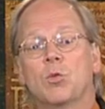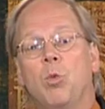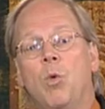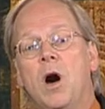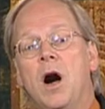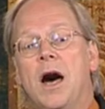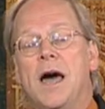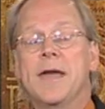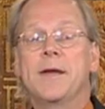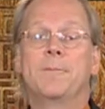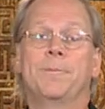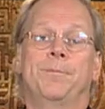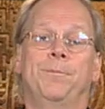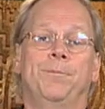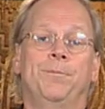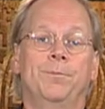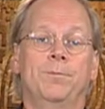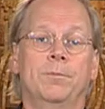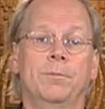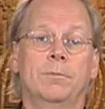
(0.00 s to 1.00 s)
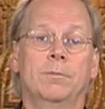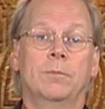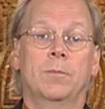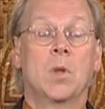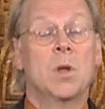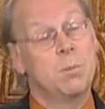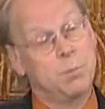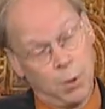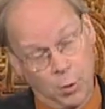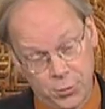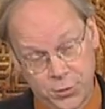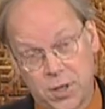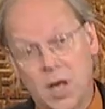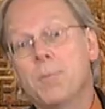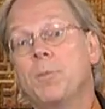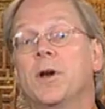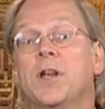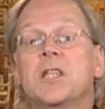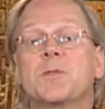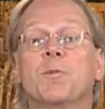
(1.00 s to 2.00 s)
Y. Both
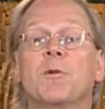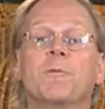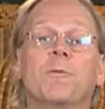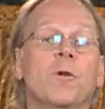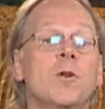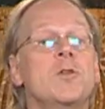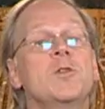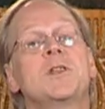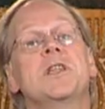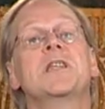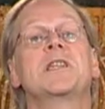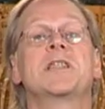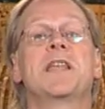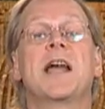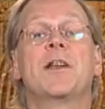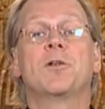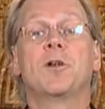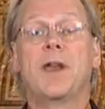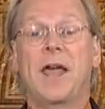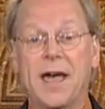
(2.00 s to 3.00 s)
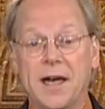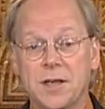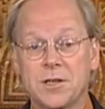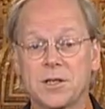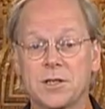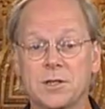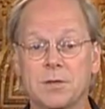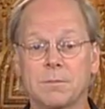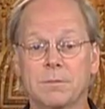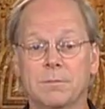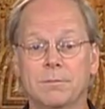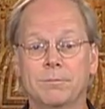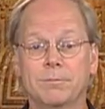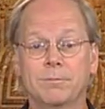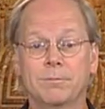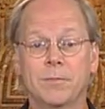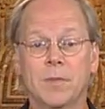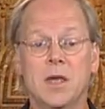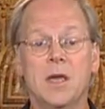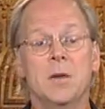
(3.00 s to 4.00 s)
companies prefer using Standard X.
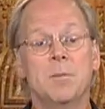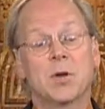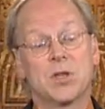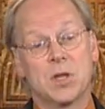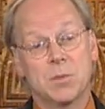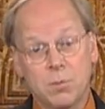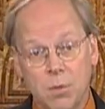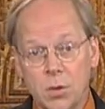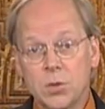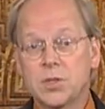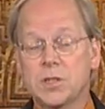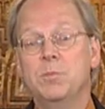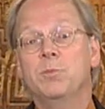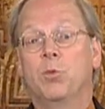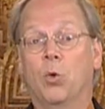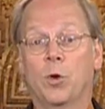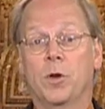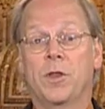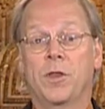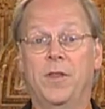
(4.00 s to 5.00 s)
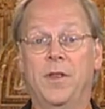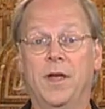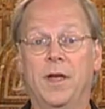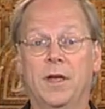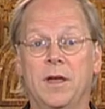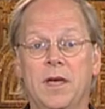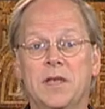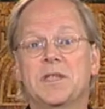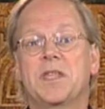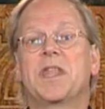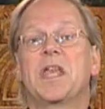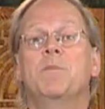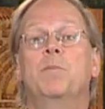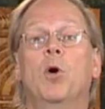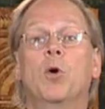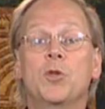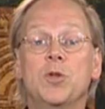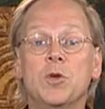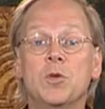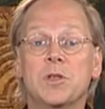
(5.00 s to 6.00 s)
But the most important thing is that they
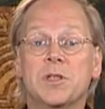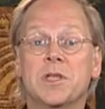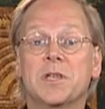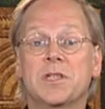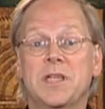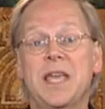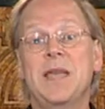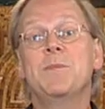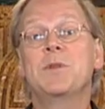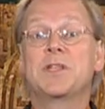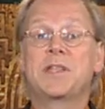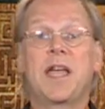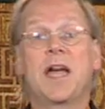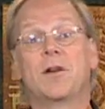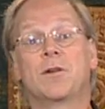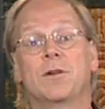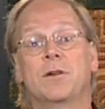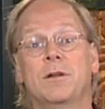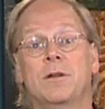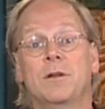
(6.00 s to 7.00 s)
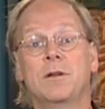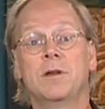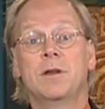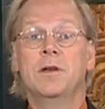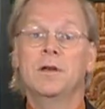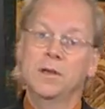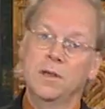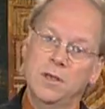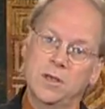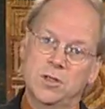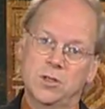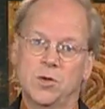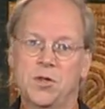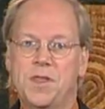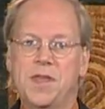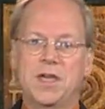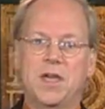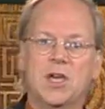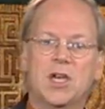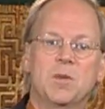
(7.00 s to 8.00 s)
both use the same standard so that
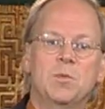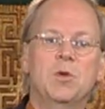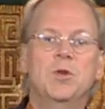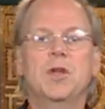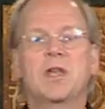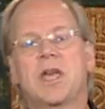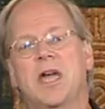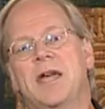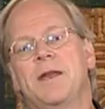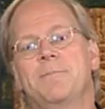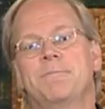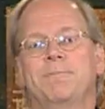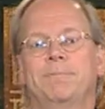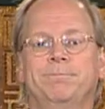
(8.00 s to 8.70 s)
they can communicate.